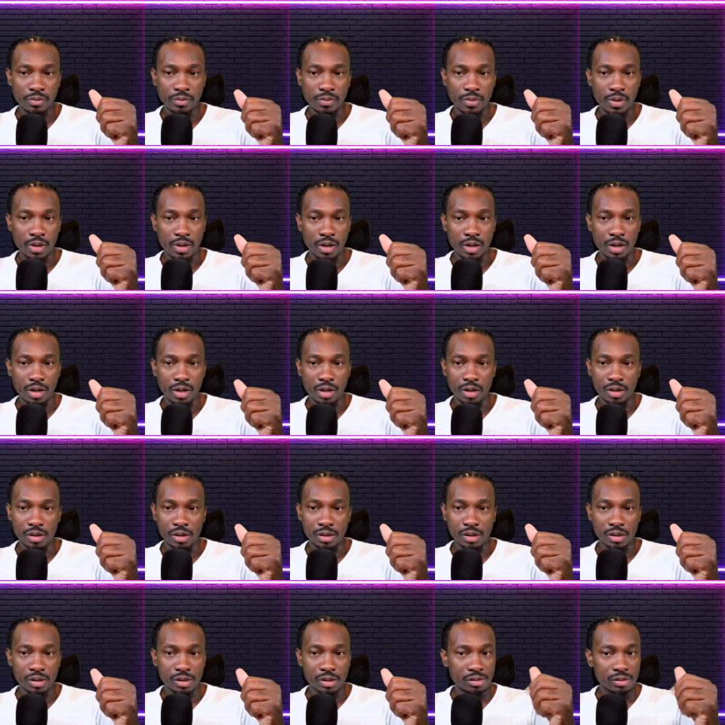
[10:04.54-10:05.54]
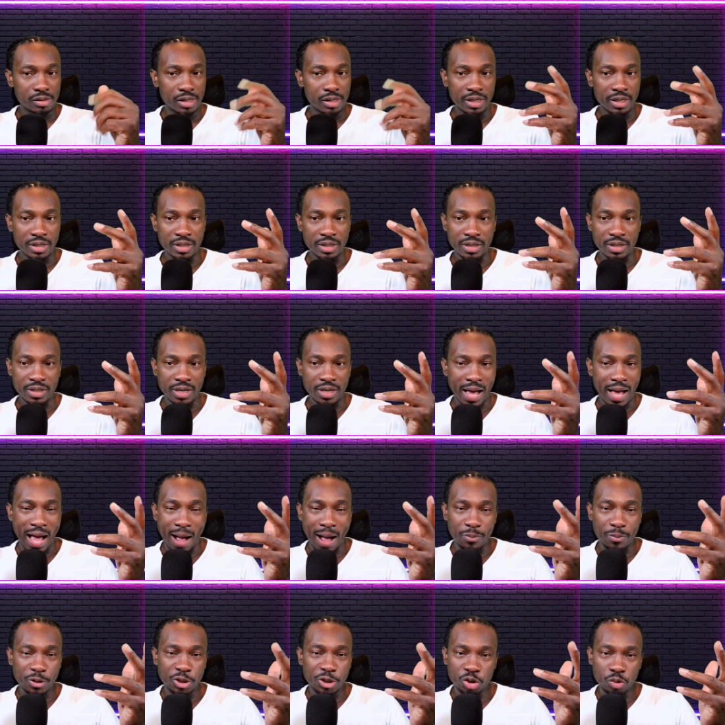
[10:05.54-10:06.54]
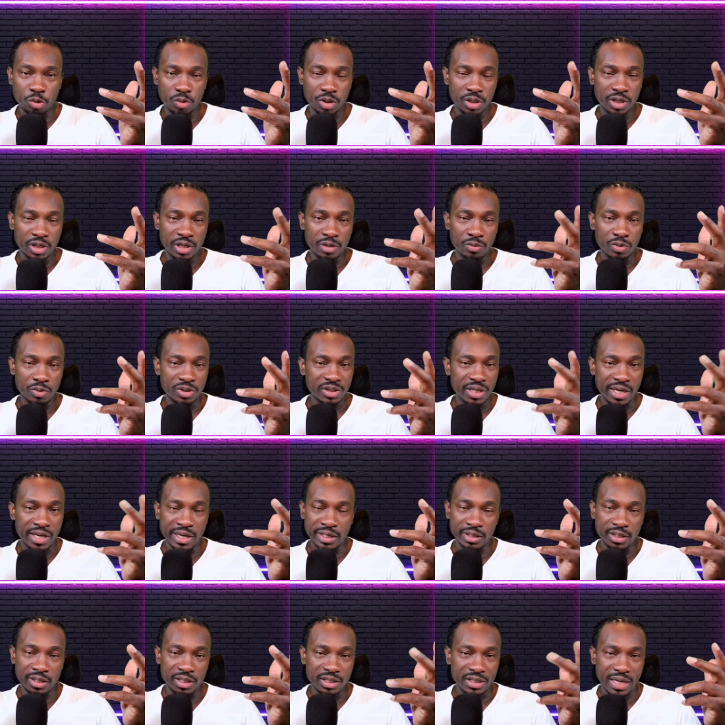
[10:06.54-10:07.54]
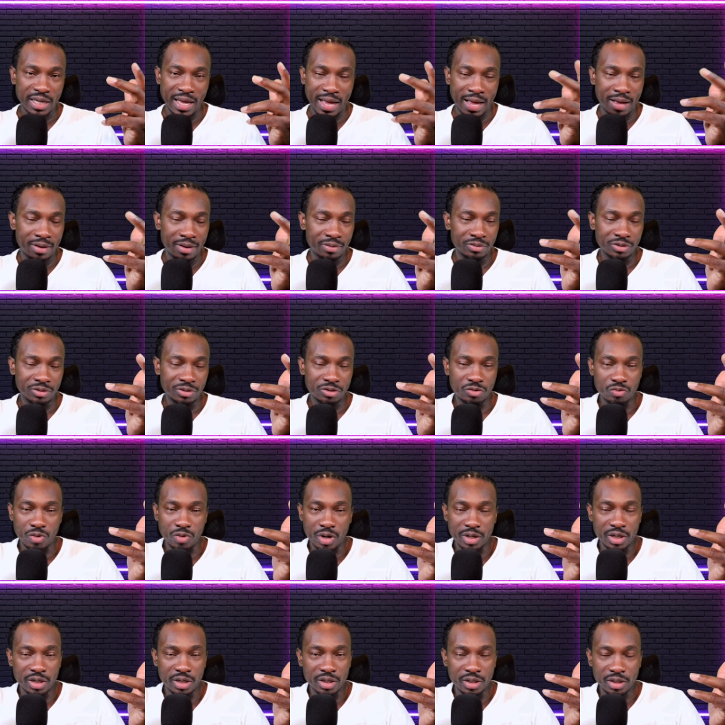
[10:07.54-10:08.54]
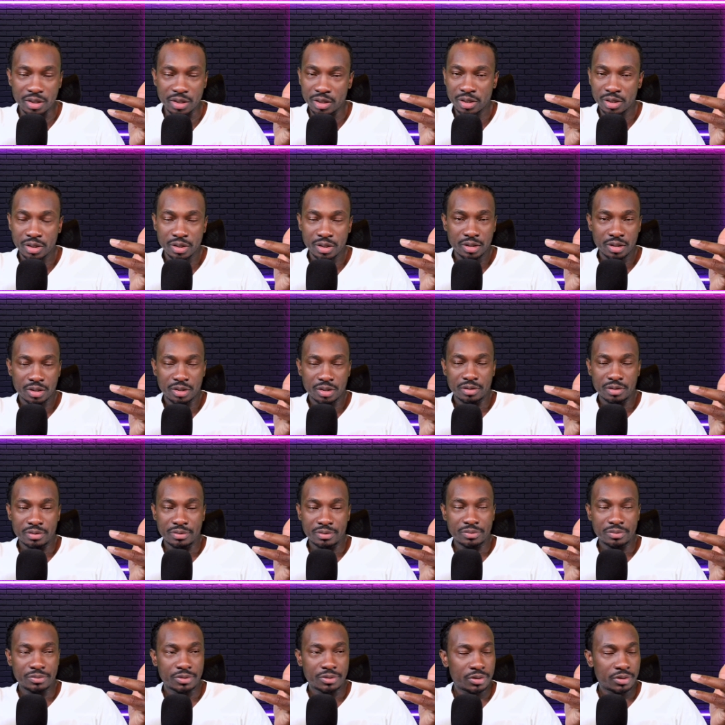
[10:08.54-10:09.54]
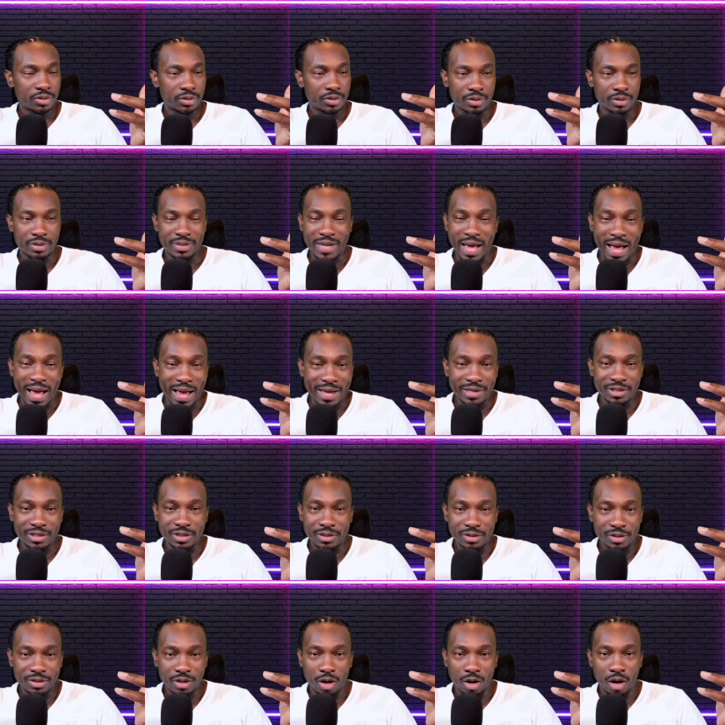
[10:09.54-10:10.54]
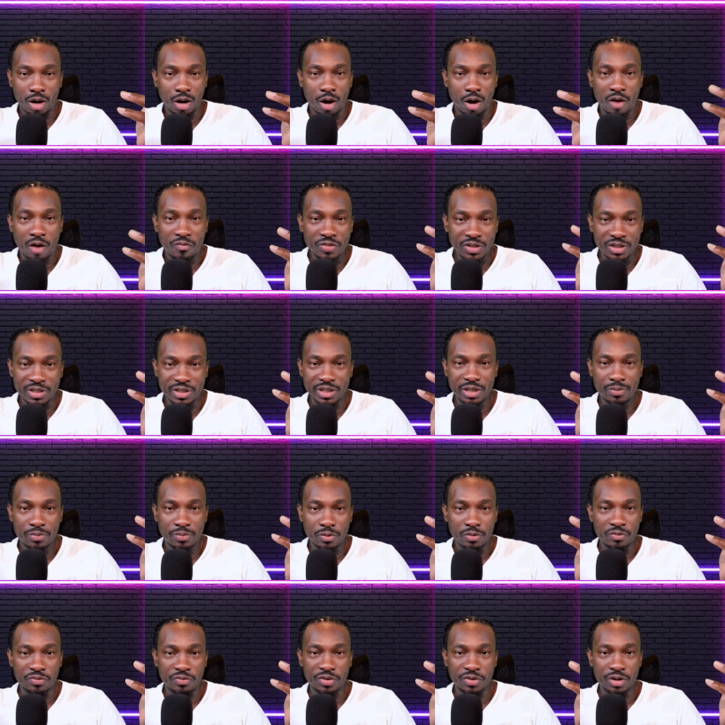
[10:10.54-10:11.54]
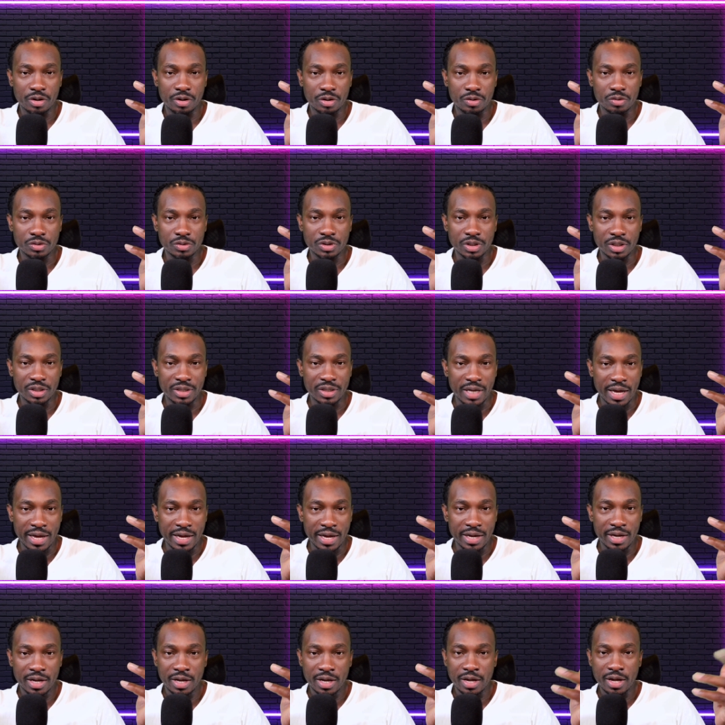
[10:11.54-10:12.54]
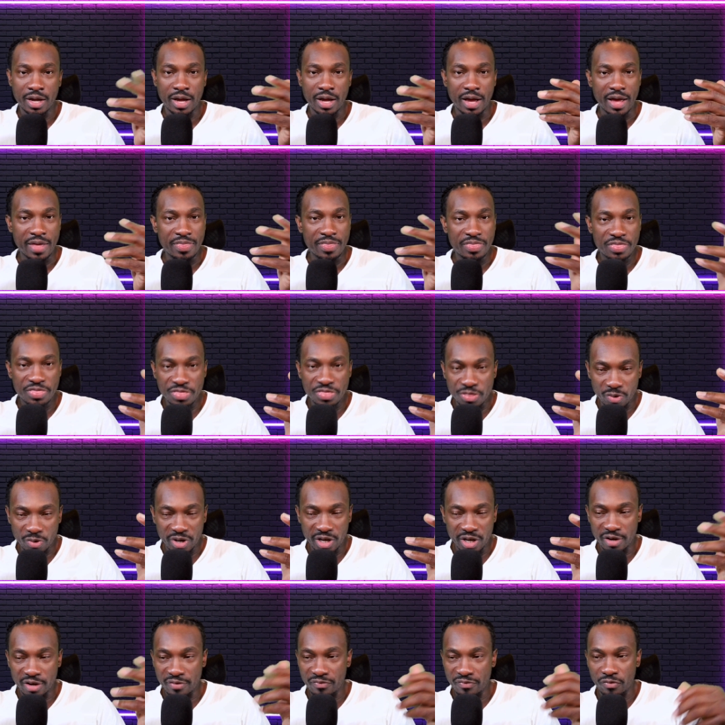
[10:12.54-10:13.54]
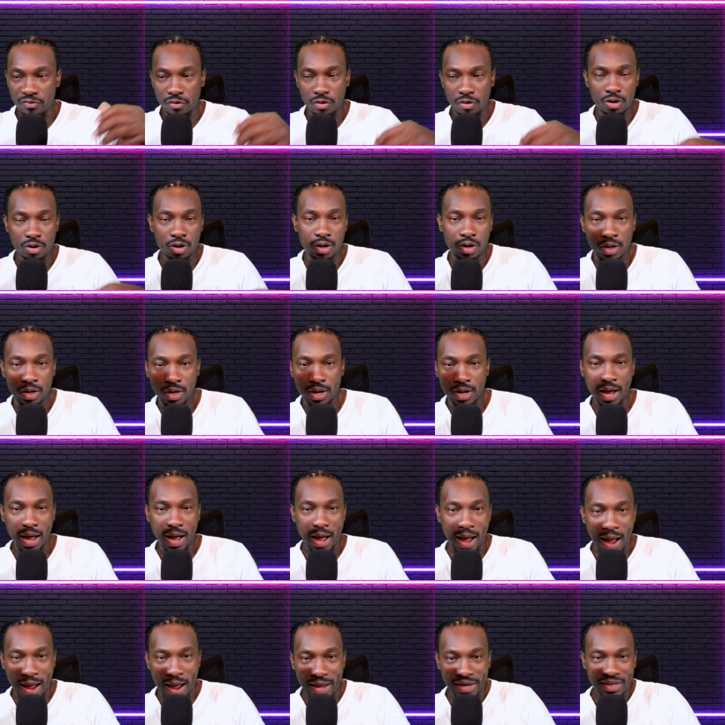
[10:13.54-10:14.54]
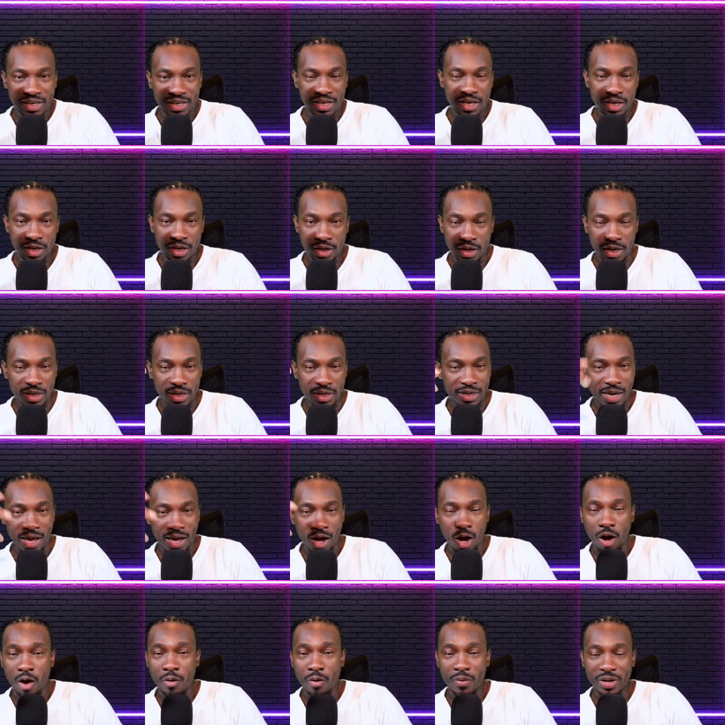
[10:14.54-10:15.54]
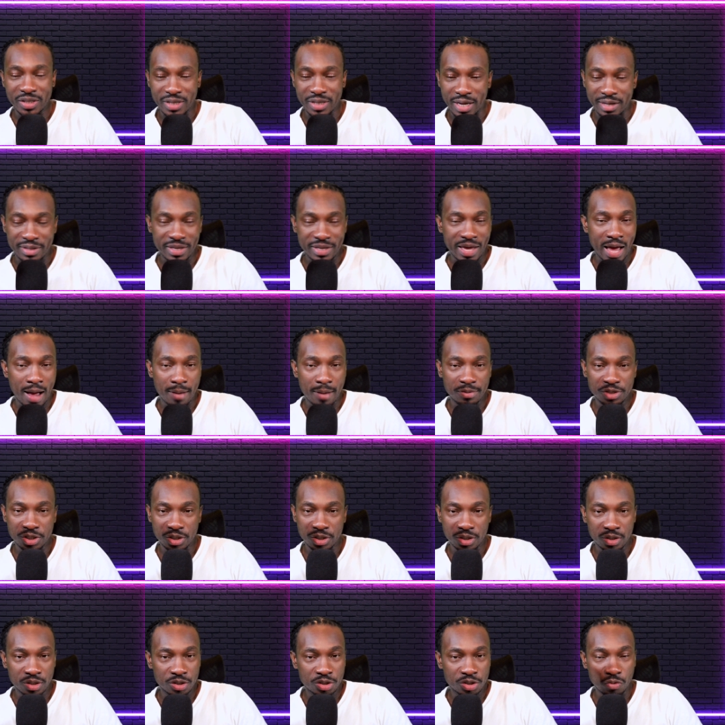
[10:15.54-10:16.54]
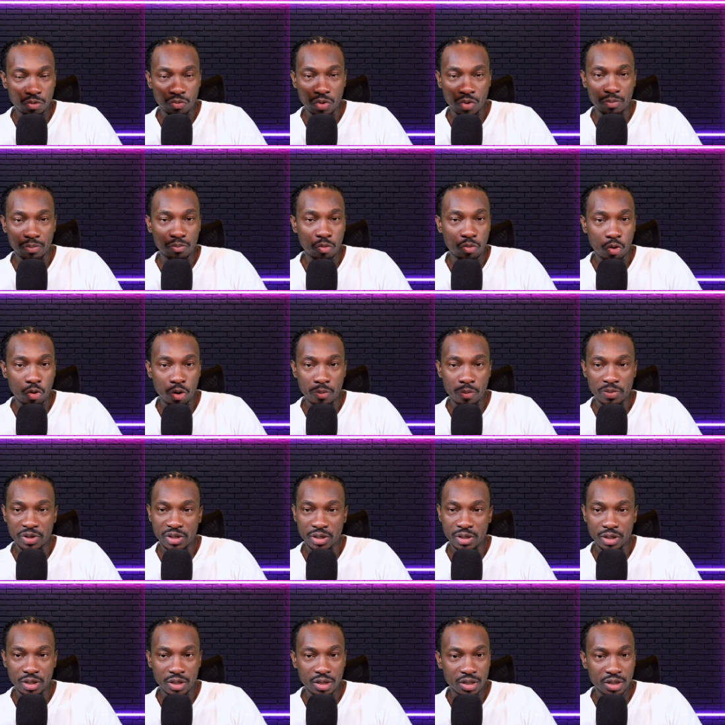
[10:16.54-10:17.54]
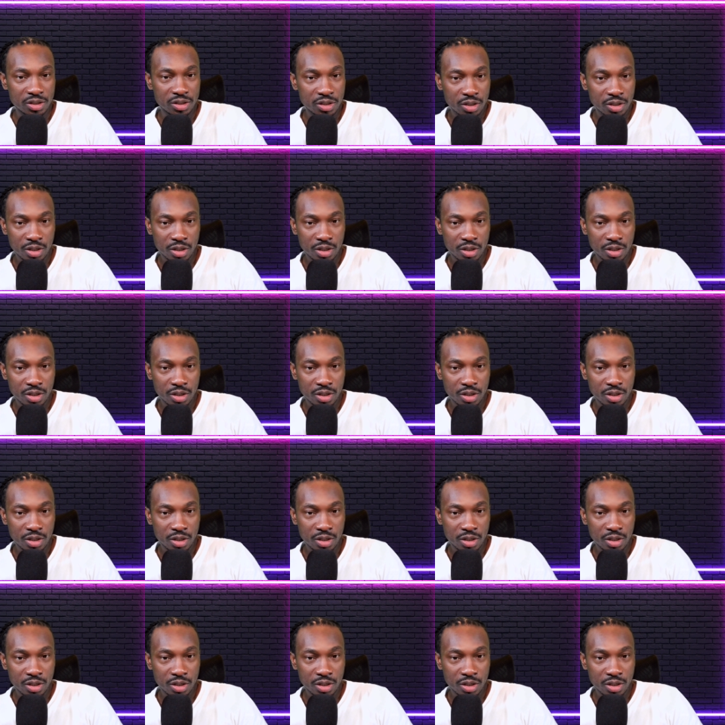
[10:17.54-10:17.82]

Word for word: uh, and the opportunity was endless. I was running nine, Office Depot vehicles a day and three for IKEA. And I always had the option to run more because